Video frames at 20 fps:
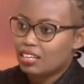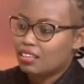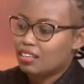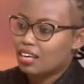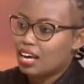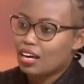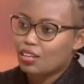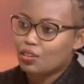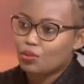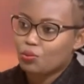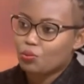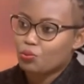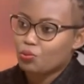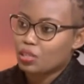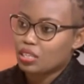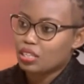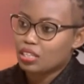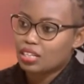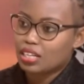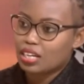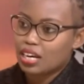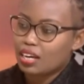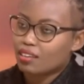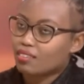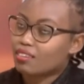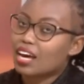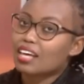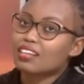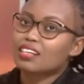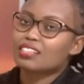The other week,
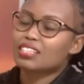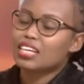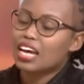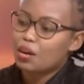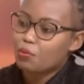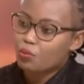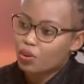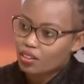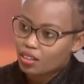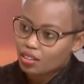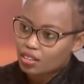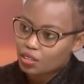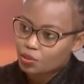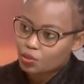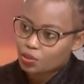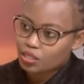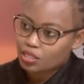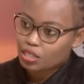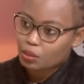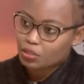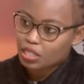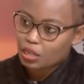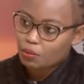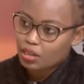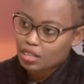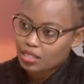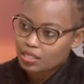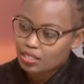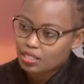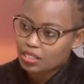uh, the other time rather, that was
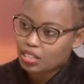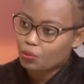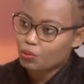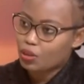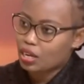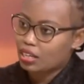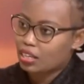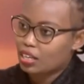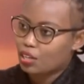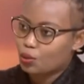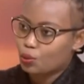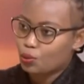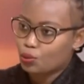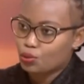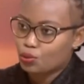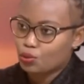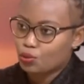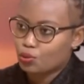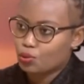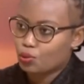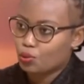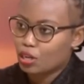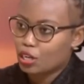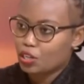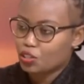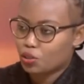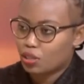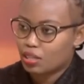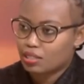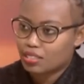sometime last year, we again also saw
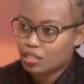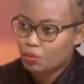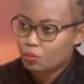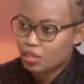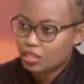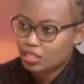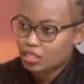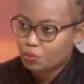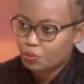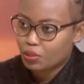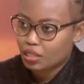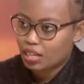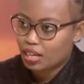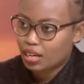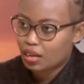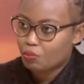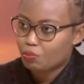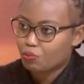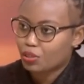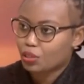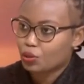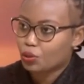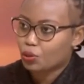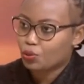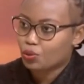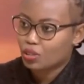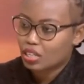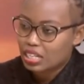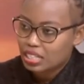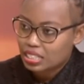National Assembly Speaker being
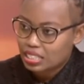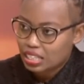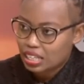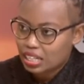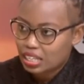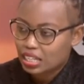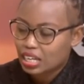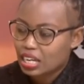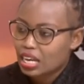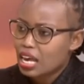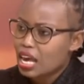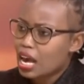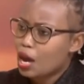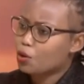coronated.